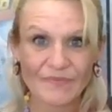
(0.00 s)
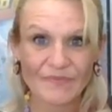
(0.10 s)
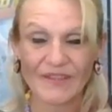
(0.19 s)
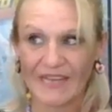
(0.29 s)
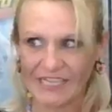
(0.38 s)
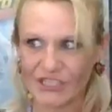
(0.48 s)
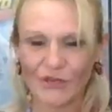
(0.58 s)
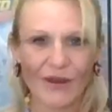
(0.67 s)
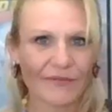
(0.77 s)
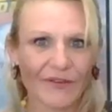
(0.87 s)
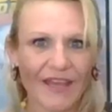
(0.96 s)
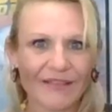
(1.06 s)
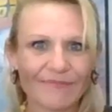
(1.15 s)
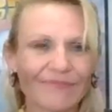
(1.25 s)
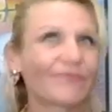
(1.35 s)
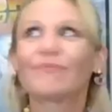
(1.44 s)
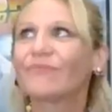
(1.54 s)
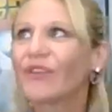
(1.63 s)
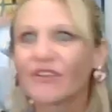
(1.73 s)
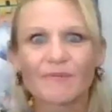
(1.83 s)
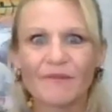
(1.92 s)
The next year after that,
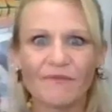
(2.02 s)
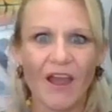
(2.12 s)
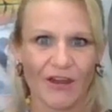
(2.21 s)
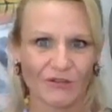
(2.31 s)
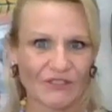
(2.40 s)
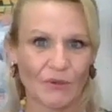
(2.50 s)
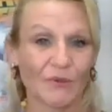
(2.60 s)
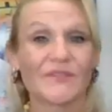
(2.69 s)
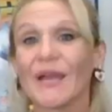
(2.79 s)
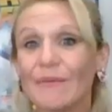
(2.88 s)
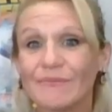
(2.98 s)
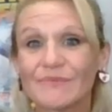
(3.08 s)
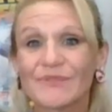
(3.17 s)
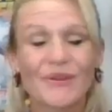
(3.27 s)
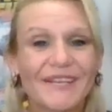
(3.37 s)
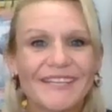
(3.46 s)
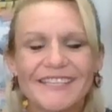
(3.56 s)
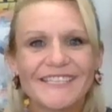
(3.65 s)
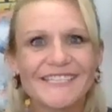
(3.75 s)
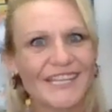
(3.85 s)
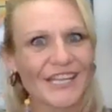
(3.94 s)
there's been fires the whole time, so I didn't get
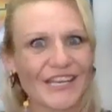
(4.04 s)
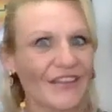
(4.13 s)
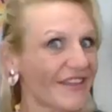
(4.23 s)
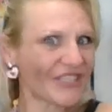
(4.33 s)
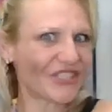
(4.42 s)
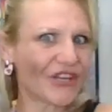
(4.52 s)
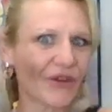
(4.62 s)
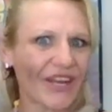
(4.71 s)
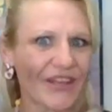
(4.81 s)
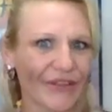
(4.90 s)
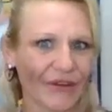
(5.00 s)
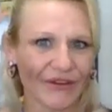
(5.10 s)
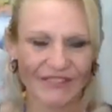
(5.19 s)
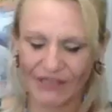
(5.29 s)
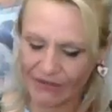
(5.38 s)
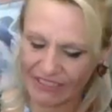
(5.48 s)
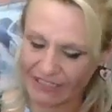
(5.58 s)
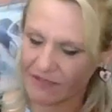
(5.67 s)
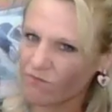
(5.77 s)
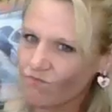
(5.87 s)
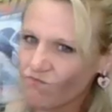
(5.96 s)
to dig any this year either, so it's
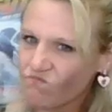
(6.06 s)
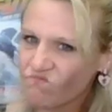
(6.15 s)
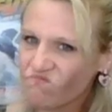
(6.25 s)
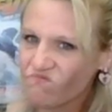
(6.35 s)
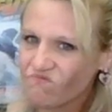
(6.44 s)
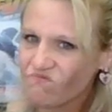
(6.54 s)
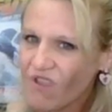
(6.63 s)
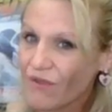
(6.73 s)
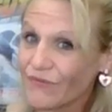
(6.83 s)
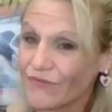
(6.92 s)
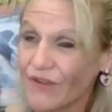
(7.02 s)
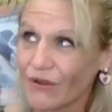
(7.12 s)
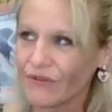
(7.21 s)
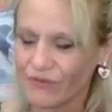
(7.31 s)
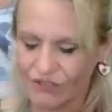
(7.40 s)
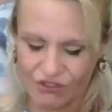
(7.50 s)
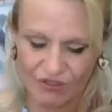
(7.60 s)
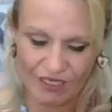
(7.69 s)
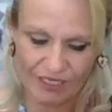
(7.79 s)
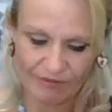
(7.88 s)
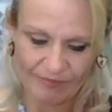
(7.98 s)
just very
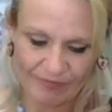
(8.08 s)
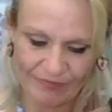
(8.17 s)
frustrating.